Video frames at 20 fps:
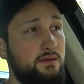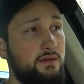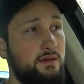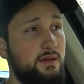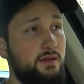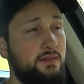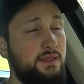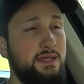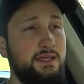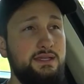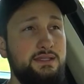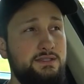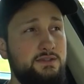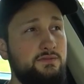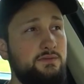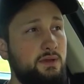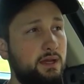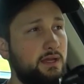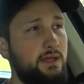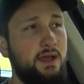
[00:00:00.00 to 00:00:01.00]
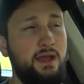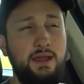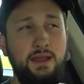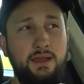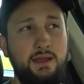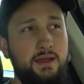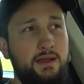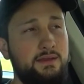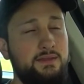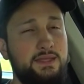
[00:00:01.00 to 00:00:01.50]
it's
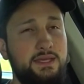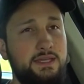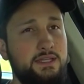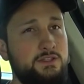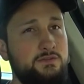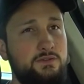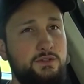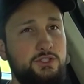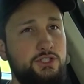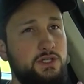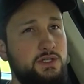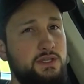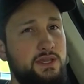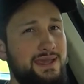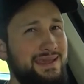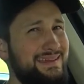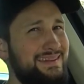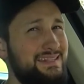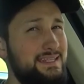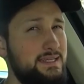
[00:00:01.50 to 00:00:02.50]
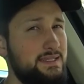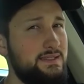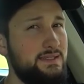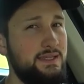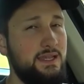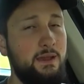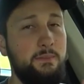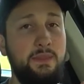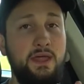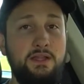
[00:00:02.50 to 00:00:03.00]
Virginia and
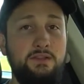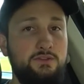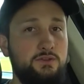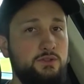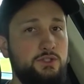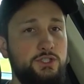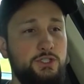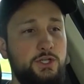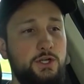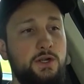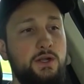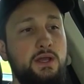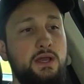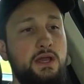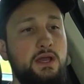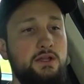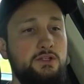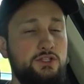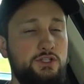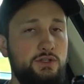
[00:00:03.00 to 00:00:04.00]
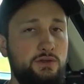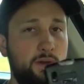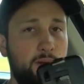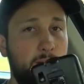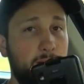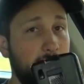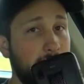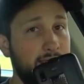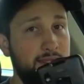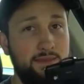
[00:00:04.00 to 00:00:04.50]
DC, I'm not too sure.
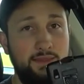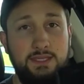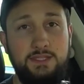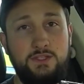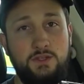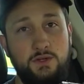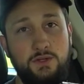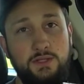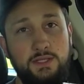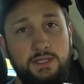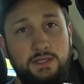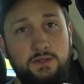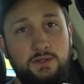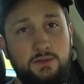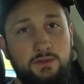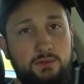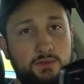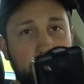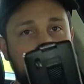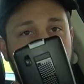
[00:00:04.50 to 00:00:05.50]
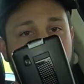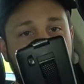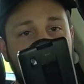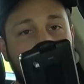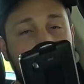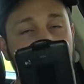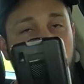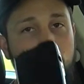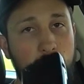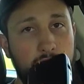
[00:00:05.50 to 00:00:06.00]
These are illegal. You'll get
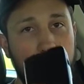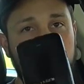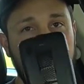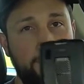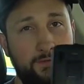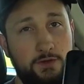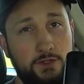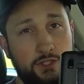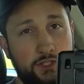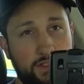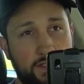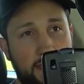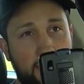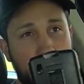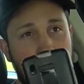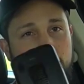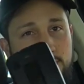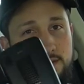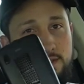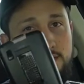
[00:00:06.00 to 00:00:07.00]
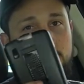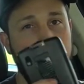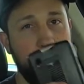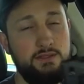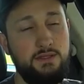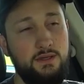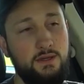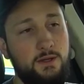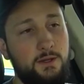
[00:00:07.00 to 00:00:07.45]
pulled over for just having these.